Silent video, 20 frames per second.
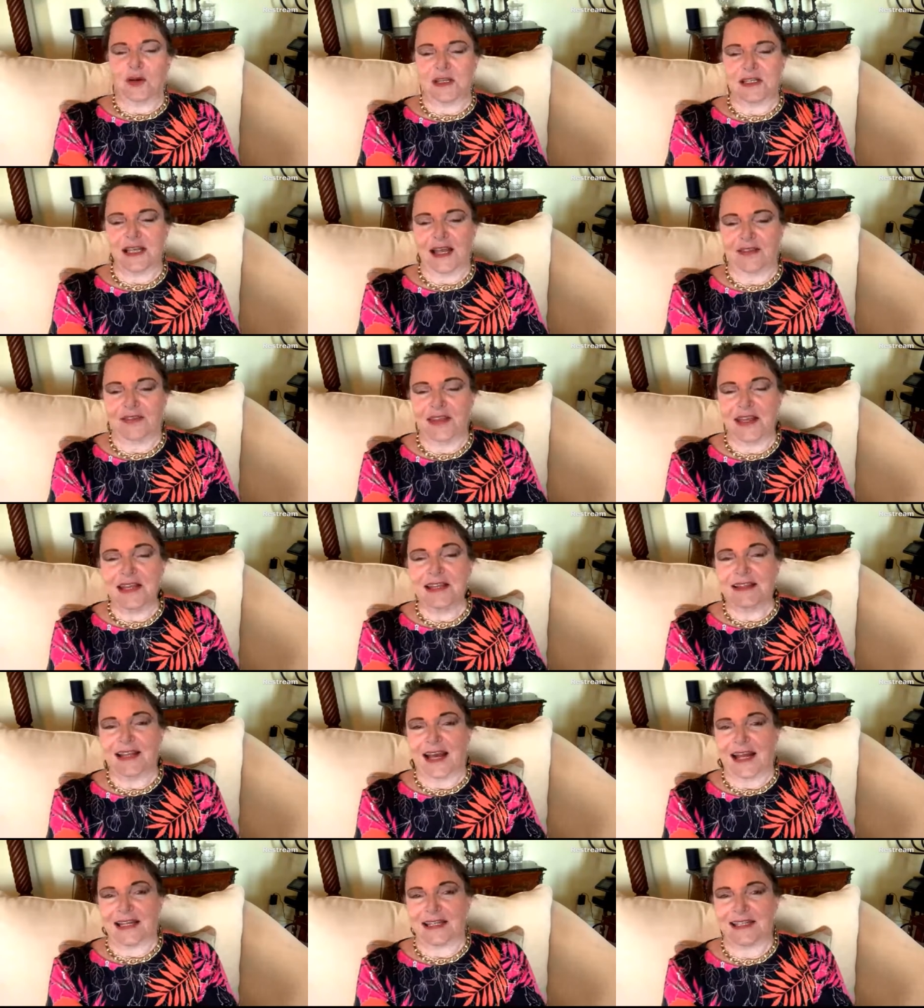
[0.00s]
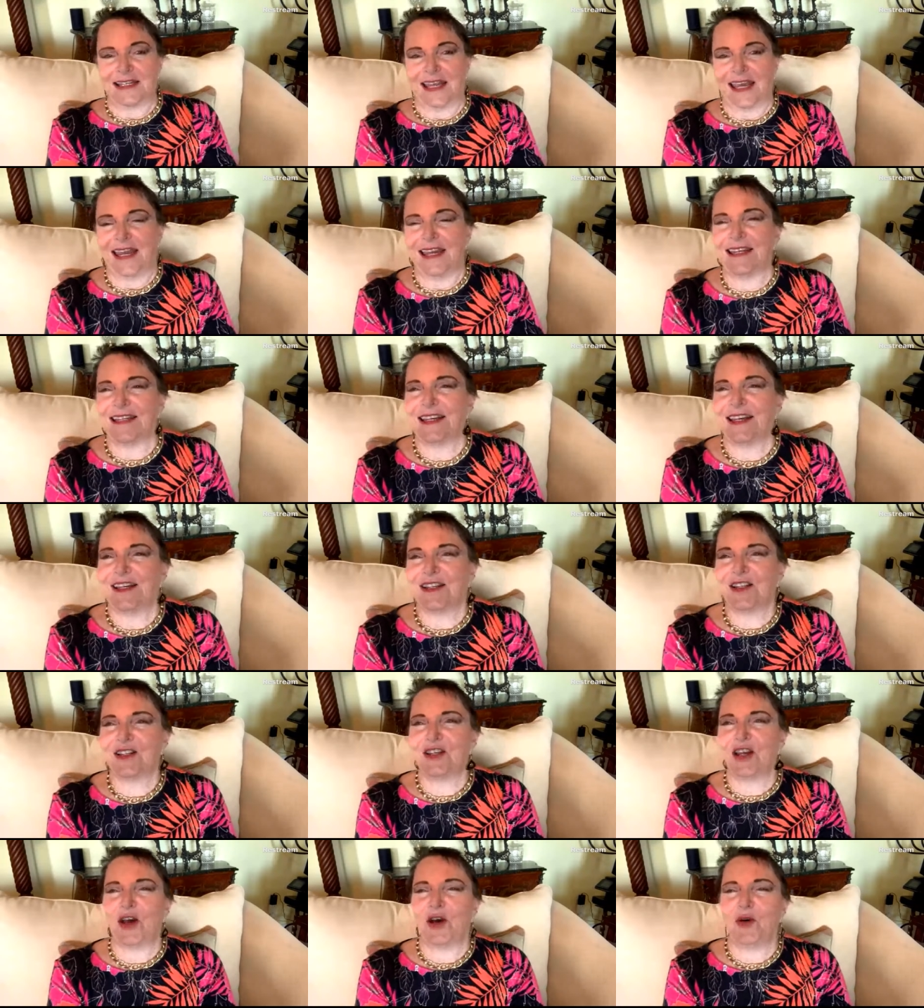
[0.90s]
Chris, I think that's it.
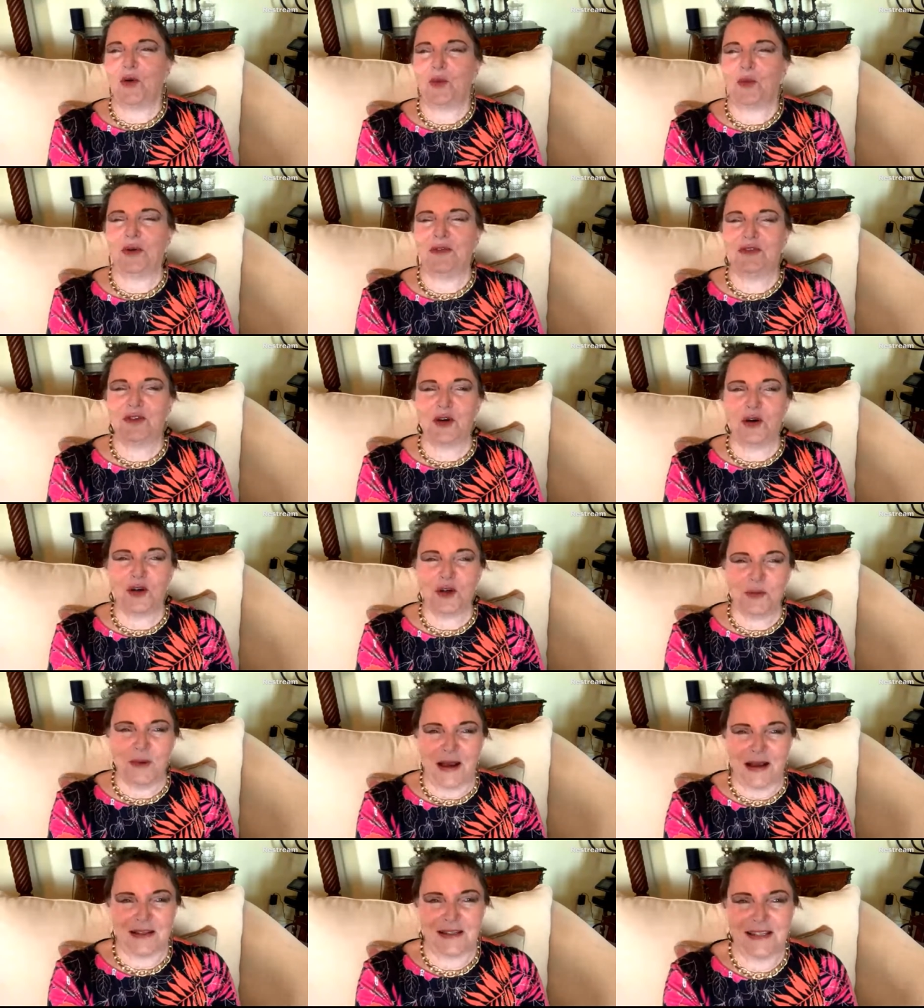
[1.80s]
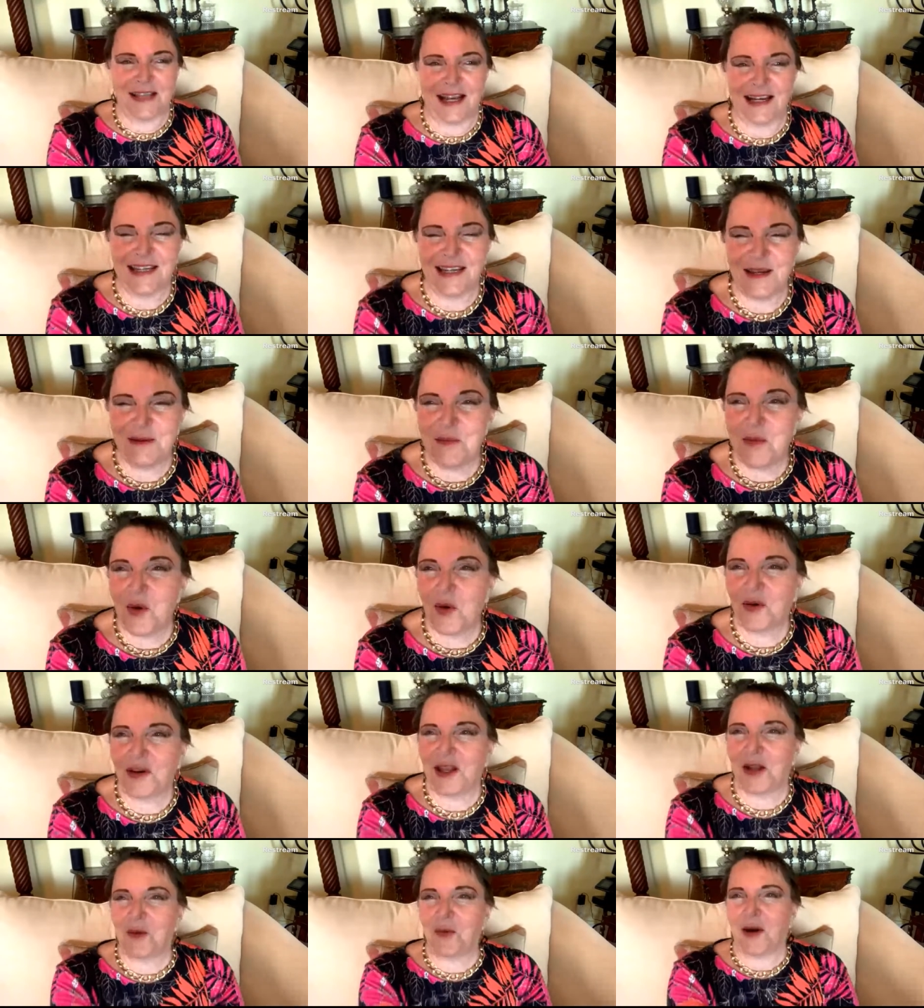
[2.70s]
So we've talked about Saturday
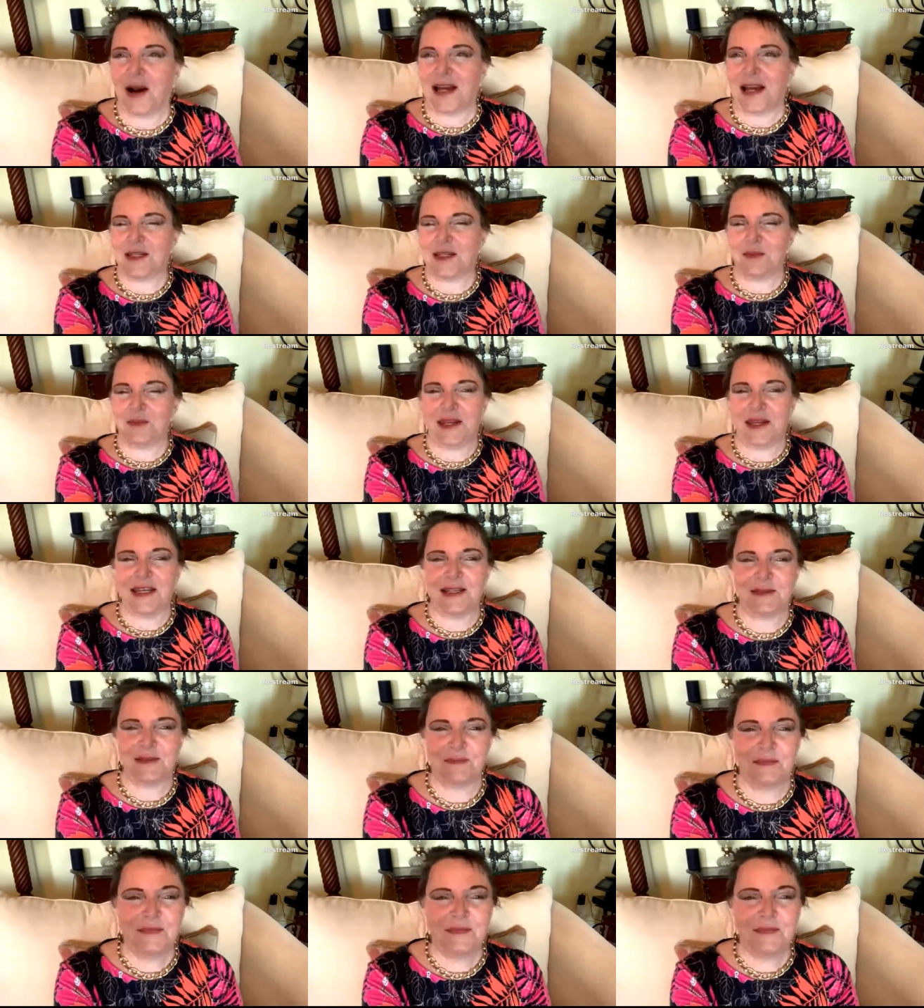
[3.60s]
morning quite a bit.